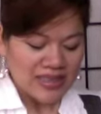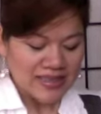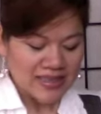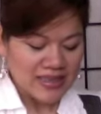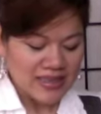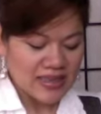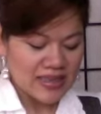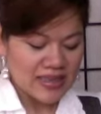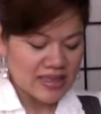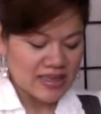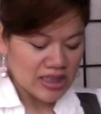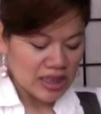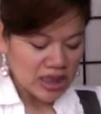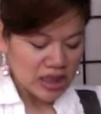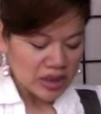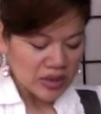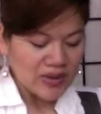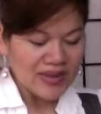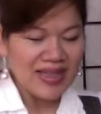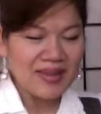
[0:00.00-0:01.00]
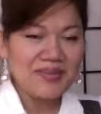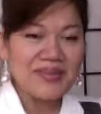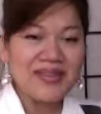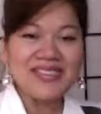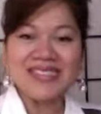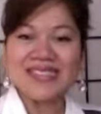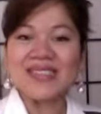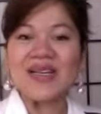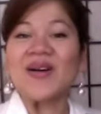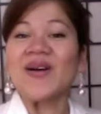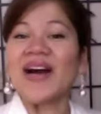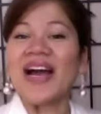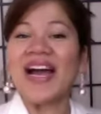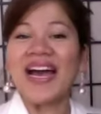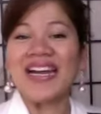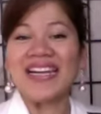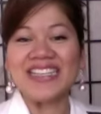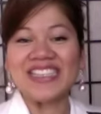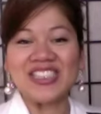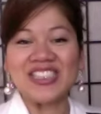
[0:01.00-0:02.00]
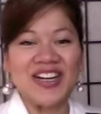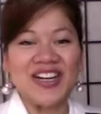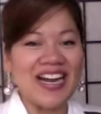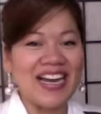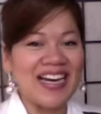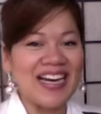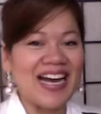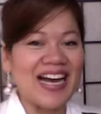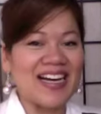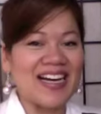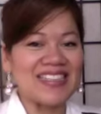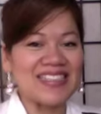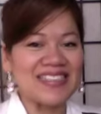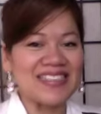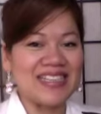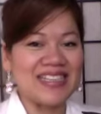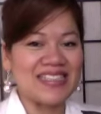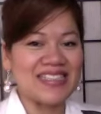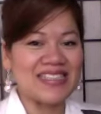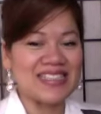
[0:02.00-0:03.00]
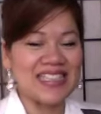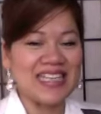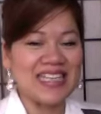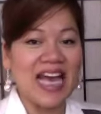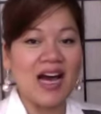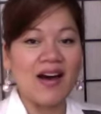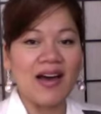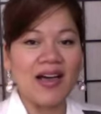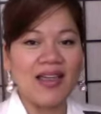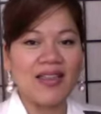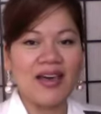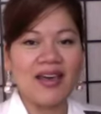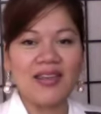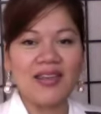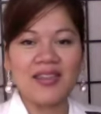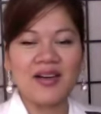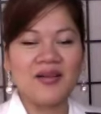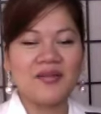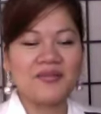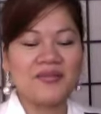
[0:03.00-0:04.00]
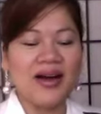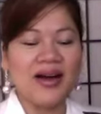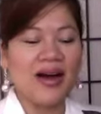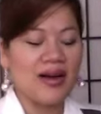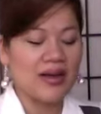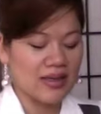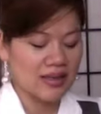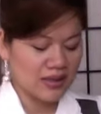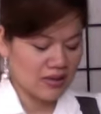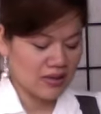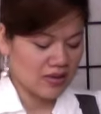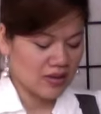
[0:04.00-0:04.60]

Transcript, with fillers: since it's new let me just go ahead and try it out and see how I like them I